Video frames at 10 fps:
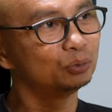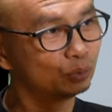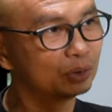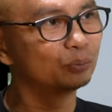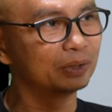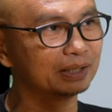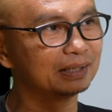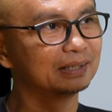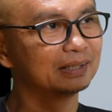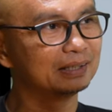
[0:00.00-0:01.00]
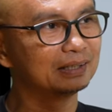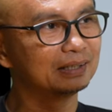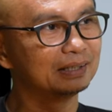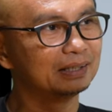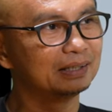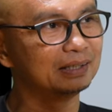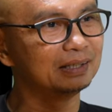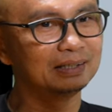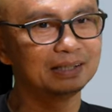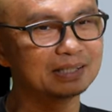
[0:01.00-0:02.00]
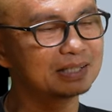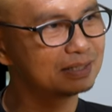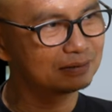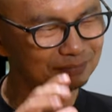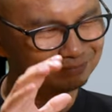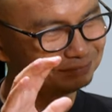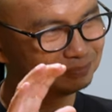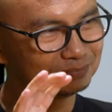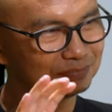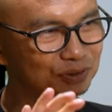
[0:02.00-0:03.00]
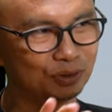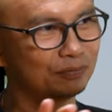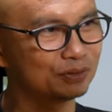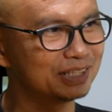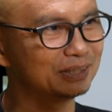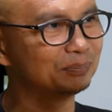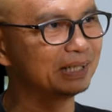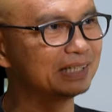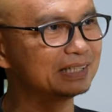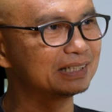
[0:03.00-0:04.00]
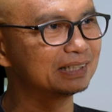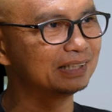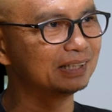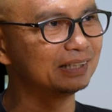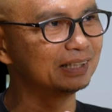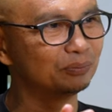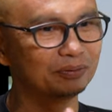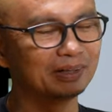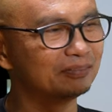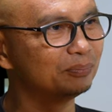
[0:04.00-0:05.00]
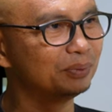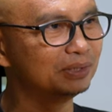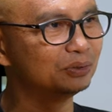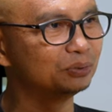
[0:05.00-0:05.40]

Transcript: to work with in this godforsaken place that we've never been